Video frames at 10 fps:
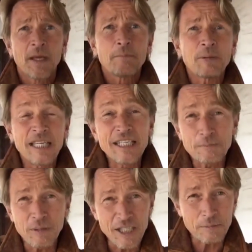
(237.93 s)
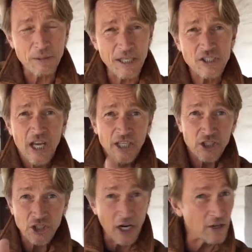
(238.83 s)
Please, please, please
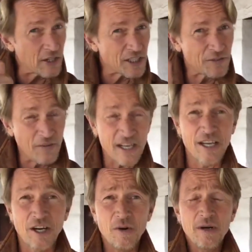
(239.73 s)
share this video,